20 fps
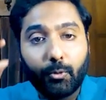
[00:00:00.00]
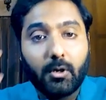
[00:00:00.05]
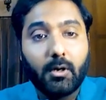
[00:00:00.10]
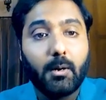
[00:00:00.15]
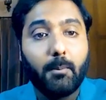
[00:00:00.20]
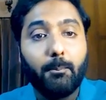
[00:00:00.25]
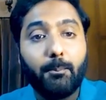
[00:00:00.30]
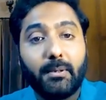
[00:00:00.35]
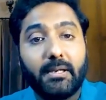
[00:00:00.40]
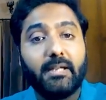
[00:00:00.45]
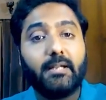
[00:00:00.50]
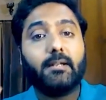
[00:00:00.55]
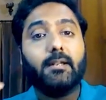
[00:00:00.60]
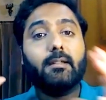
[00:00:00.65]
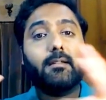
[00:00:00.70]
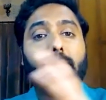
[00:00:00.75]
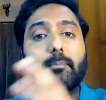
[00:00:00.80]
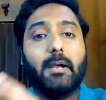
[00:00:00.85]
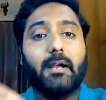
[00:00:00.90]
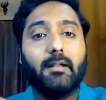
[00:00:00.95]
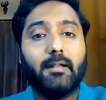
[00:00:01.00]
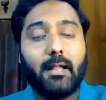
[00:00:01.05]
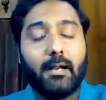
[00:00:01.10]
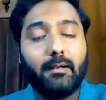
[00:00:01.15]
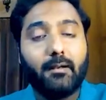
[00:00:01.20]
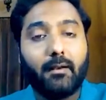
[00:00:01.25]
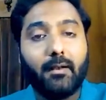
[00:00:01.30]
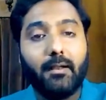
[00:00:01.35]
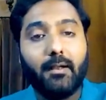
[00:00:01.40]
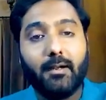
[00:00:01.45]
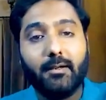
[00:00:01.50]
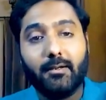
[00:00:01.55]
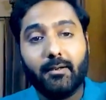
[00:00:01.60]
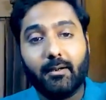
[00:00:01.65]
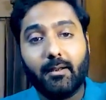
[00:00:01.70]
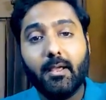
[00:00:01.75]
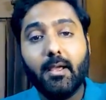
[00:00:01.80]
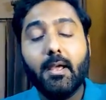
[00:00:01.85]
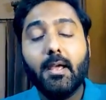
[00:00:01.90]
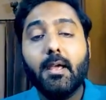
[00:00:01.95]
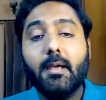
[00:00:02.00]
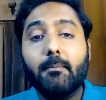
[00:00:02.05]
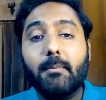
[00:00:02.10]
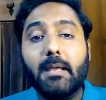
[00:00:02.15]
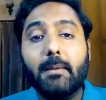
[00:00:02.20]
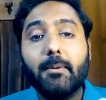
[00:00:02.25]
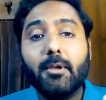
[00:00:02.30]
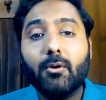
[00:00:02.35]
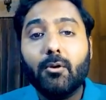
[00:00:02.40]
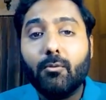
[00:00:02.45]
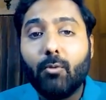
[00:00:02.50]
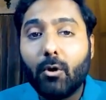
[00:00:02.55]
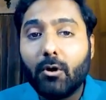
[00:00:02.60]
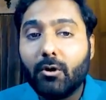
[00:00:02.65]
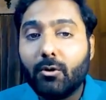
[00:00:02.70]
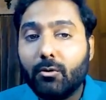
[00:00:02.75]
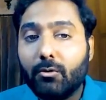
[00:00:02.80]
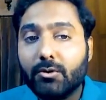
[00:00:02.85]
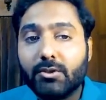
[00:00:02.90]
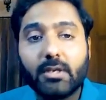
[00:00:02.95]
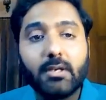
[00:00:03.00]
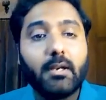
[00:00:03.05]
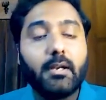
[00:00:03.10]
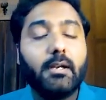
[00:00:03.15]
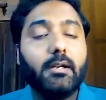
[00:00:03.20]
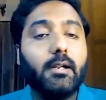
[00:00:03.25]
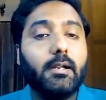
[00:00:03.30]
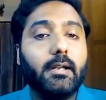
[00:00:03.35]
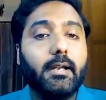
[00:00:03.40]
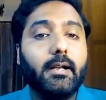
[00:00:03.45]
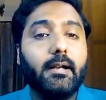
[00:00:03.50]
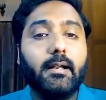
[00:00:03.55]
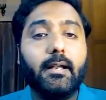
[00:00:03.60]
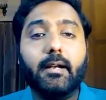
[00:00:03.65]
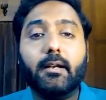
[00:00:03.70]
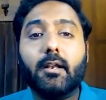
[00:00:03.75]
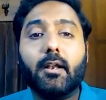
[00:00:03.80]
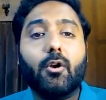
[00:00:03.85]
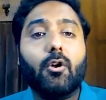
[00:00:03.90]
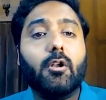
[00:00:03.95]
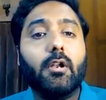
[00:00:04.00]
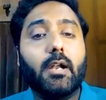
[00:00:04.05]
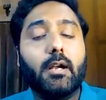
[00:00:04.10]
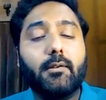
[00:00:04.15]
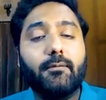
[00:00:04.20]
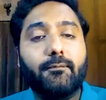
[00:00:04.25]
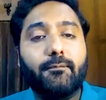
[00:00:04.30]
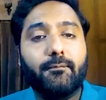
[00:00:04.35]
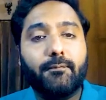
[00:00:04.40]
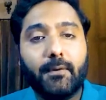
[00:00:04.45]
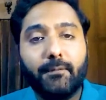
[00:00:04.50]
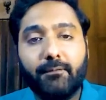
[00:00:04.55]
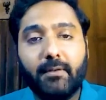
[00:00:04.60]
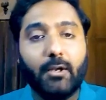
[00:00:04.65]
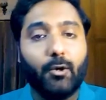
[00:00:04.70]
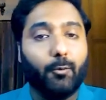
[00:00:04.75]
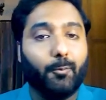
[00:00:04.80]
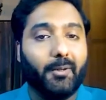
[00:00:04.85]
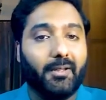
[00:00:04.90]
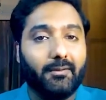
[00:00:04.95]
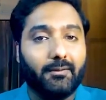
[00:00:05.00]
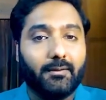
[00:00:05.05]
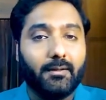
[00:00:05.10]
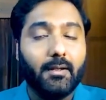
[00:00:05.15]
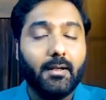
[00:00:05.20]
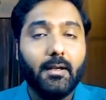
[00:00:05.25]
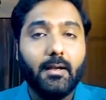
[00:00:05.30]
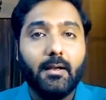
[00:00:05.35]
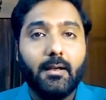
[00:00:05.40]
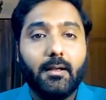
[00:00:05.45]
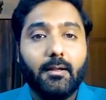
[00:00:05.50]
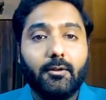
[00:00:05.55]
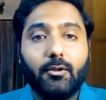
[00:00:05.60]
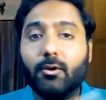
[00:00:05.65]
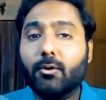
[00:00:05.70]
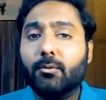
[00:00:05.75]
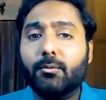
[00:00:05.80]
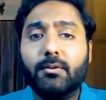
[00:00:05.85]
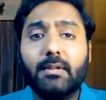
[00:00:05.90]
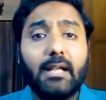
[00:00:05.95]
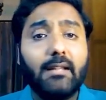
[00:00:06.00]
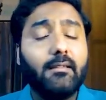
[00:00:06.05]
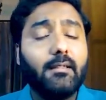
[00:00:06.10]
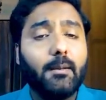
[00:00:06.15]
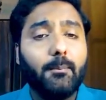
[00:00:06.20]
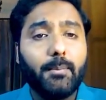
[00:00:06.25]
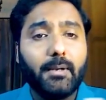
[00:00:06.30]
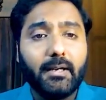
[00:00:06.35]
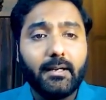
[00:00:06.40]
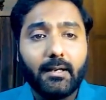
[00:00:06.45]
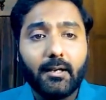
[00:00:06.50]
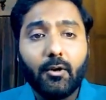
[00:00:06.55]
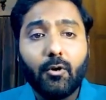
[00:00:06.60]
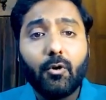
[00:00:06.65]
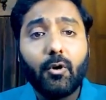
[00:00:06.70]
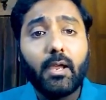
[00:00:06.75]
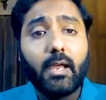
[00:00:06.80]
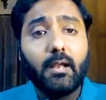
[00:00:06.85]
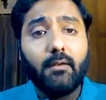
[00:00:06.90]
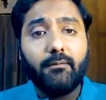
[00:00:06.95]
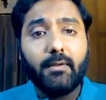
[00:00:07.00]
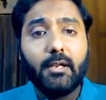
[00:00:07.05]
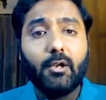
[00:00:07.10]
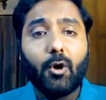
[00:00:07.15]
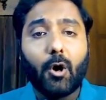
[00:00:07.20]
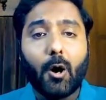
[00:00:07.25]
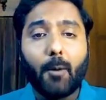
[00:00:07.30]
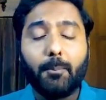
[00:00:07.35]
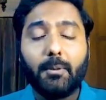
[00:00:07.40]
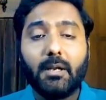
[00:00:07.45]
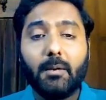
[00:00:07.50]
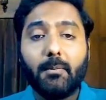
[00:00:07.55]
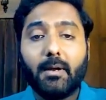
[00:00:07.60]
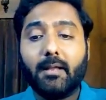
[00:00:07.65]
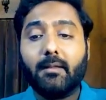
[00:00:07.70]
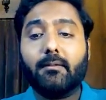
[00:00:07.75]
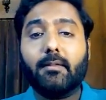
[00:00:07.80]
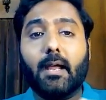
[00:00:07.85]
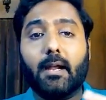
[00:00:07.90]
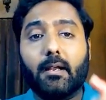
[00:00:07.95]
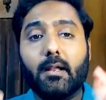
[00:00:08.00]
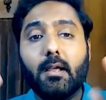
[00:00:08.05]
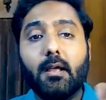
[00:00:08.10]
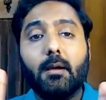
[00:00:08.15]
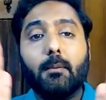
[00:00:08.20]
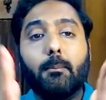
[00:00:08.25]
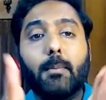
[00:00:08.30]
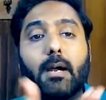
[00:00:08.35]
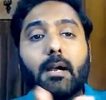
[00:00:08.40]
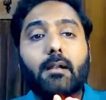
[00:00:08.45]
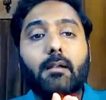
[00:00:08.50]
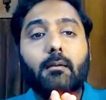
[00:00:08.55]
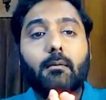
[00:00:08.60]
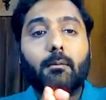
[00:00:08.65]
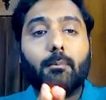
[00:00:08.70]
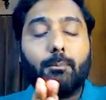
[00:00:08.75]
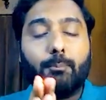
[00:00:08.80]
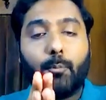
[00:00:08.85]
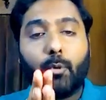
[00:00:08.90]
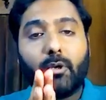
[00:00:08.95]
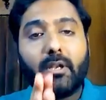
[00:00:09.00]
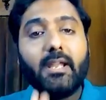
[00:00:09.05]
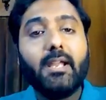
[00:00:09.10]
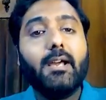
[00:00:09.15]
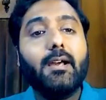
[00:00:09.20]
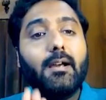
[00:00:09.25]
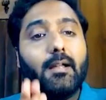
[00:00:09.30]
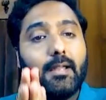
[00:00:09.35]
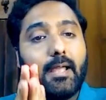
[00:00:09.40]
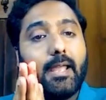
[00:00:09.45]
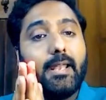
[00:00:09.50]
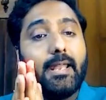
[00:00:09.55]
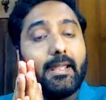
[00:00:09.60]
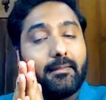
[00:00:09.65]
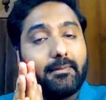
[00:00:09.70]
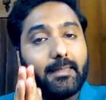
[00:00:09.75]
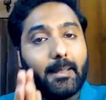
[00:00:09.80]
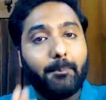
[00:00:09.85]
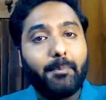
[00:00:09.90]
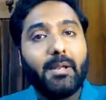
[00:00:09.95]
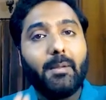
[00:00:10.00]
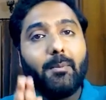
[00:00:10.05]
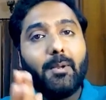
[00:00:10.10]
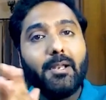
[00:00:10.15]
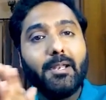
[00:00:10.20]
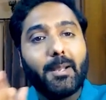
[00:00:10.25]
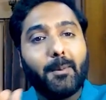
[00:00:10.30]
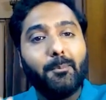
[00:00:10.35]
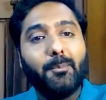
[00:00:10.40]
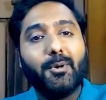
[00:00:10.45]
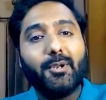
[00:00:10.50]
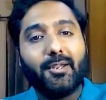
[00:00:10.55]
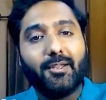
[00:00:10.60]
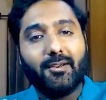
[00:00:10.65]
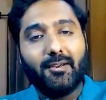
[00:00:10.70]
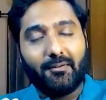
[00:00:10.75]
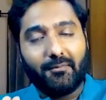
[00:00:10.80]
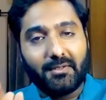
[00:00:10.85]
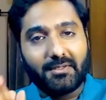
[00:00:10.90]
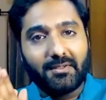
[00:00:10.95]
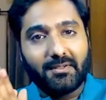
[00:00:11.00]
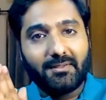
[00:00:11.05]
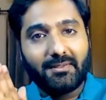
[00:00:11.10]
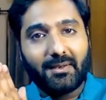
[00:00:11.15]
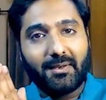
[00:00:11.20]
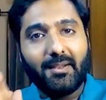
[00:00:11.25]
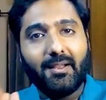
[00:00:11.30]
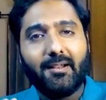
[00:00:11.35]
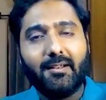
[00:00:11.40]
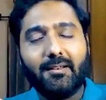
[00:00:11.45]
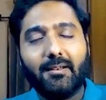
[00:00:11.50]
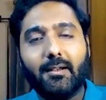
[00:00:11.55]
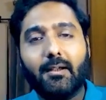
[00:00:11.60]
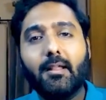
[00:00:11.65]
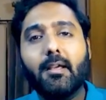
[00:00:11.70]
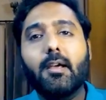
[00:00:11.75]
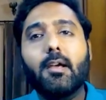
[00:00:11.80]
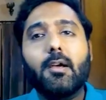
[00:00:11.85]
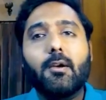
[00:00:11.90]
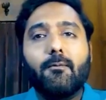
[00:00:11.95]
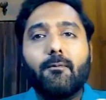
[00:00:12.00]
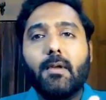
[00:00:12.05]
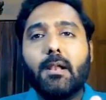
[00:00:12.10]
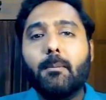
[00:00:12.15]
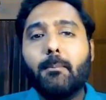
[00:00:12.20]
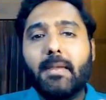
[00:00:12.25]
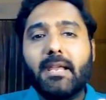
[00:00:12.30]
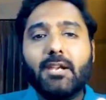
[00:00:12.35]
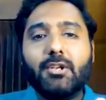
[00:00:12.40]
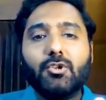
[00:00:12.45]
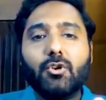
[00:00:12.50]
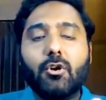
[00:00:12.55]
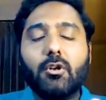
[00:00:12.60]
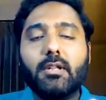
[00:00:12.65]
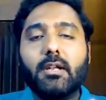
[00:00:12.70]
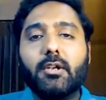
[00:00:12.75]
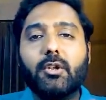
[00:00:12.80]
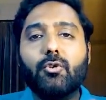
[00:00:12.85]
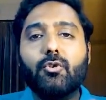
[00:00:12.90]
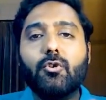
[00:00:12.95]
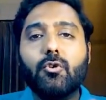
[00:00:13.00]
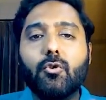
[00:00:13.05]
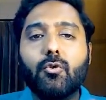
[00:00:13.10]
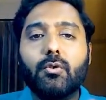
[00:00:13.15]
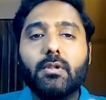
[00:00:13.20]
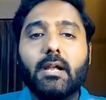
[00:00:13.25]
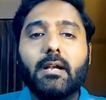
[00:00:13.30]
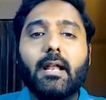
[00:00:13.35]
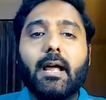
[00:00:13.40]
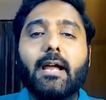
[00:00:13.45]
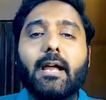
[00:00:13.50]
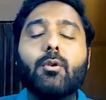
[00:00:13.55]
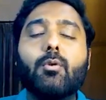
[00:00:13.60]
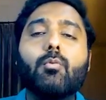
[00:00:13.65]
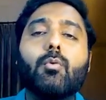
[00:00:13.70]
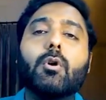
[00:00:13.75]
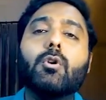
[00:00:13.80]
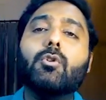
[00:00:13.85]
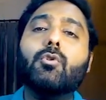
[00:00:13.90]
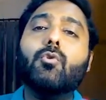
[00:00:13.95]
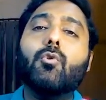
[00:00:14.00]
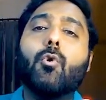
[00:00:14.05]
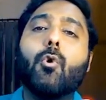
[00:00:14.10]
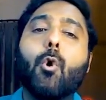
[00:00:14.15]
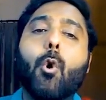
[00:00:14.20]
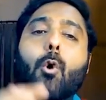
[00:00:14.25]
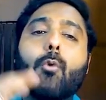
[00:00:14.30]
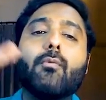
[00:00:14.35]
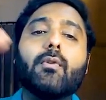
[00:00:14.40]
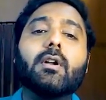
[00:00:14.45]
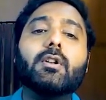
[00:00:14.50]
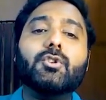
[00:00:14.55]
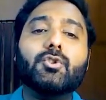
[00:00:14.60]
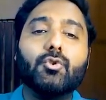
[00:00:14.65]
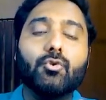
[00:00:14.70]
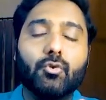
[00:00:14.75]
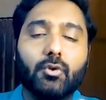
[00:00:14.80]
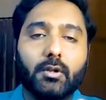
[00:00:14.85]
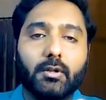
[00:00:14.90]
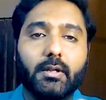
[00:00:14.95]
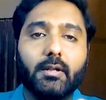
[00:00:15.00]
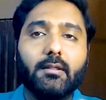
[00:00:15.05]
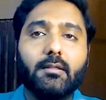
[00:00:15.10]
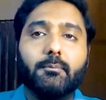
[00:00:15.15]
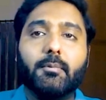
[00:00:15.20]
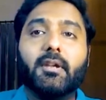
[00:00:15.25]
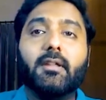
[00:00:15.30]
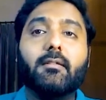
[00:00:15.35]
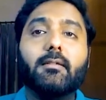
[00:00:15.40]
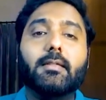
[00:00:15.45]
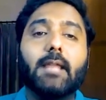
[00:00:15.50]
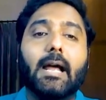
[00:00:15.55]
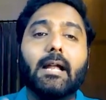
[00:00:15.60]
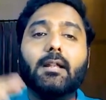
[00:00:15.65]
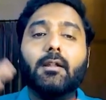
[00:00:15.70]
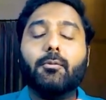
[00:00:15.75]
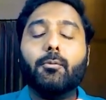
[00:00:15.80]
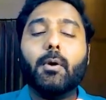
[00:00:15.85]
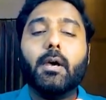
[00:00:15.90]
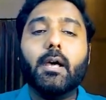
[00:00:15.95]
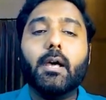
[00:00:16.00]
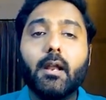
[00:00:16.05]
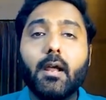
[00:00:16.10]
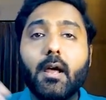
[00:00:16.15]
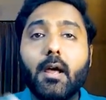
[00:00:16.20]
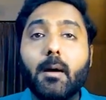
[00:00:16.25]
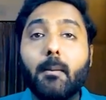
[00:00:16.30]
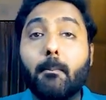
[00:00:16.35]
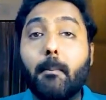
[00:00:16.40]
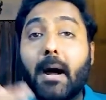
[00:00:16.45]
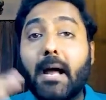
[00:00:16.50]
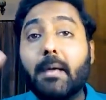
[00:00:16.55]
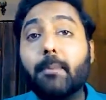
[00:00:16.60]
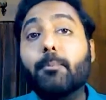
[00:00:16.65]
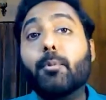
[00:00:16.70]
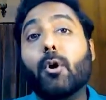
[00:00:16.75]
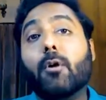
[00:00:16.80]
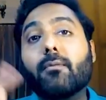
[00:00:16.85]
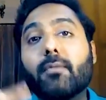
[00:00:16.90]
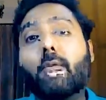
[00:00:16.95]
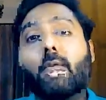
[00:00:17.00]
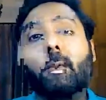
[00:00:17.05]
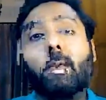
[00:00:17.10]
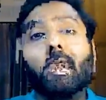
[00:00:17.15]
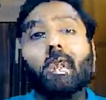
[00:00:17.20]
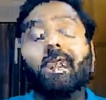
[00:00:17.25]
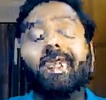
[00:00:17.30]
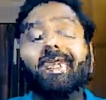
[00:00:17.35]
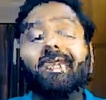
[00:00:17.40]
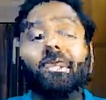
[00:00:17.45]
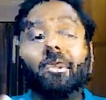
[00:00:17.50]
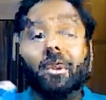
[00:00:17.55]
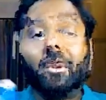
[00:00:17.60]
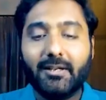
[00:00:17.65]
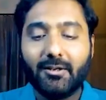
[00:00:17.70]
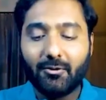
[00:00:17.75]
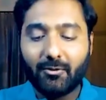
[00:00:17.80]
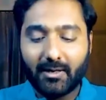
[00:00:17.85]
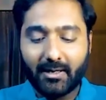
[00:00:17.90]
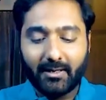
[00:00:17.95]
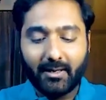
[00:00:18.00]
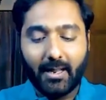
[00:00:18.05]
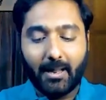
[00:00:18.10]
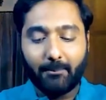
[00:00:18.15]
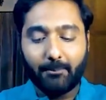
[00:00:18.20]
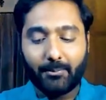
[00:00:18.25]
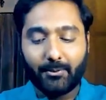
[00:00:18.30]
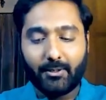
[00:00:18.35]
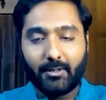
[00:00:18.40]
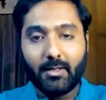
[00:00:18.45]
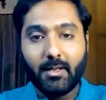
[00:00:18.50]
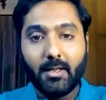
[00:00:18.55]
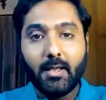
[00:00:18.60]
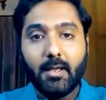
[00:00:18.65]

completely spend that 300. Maybe you'll want to generate a lead later on at 50 rupees. So that's completely okay, and we'll optimize that. But putting an acceptable number here, which is 300, will make sure that you know that I don't want to overshoot this, because that's where my profitability is going to get hampered.